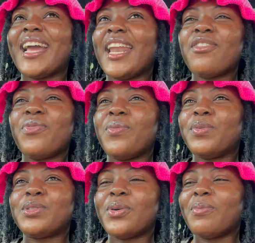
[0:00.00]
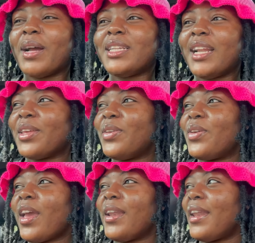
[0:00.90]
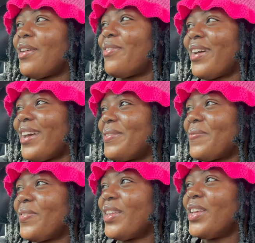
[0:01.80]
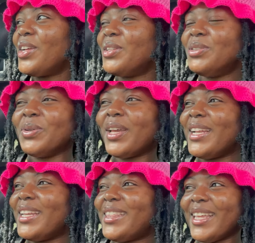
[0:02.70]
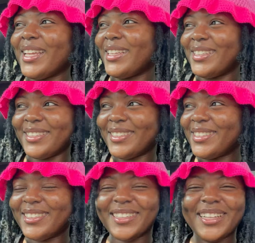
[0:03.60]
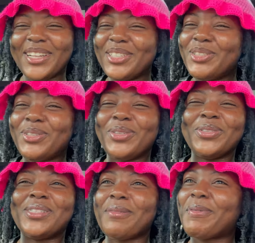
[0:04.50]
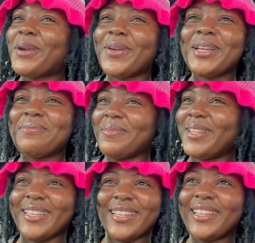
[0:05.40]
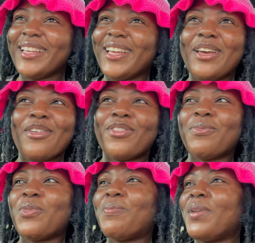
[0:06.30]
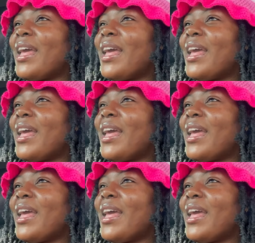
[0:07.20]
I love Wimpy so much. Like, you can never do anything to separate me from Wimpy.